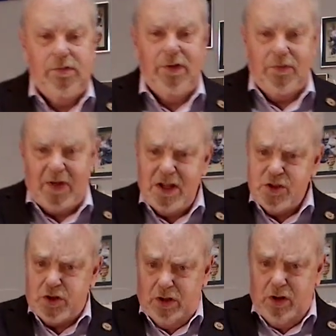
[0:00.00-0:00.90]

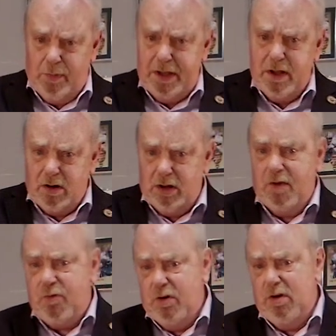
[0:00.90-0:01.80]
advanced a little bit or
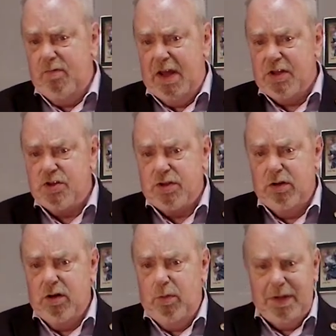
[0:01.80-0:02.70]
left foot advanced a
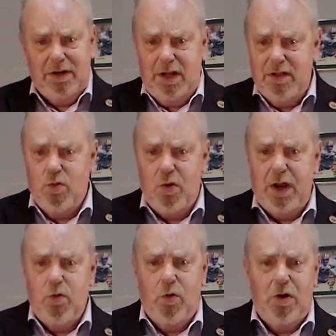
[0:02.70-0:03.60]
little bit. Either way
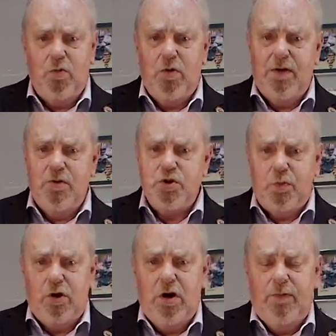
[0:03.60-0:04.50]
will work, whatever is
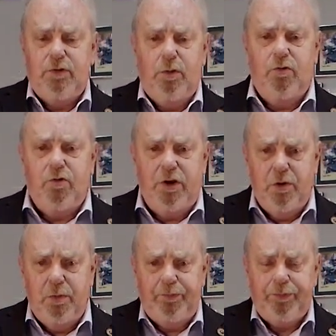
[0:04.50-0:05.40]
more comfortable for
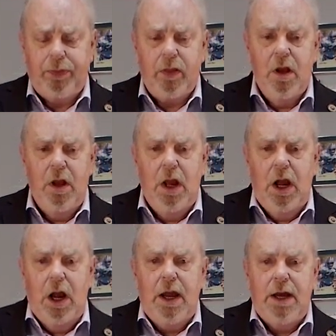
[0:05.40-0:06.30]
you.
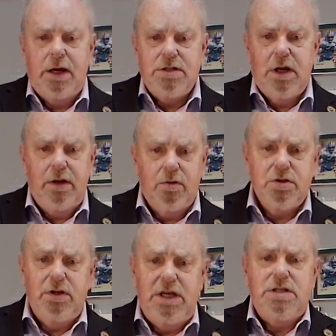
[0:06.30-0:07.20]
And,
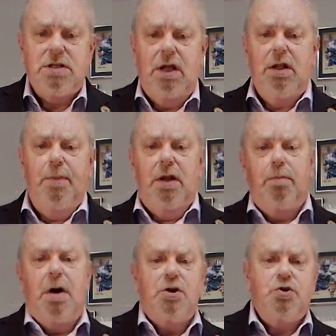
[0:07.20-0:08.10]
knees slightly bent
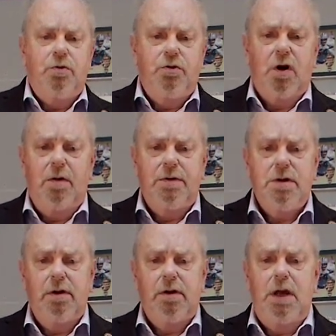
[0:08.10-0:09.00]
posture. Try to
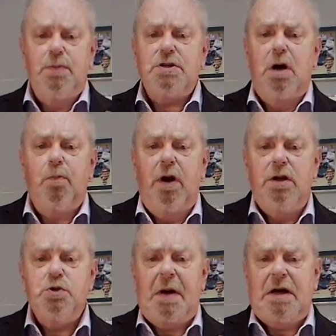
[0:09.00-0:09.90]
keep as upright
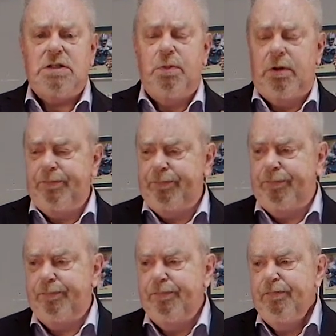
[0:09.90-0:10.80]
as possible.
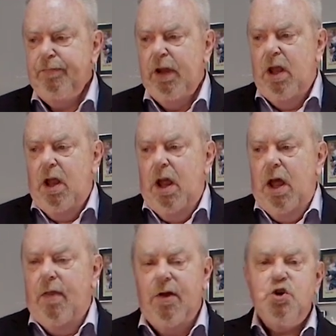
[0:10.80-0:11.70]

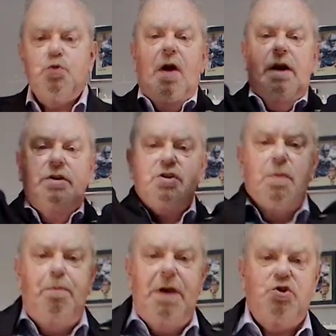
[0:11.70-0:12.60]
And then just practice some big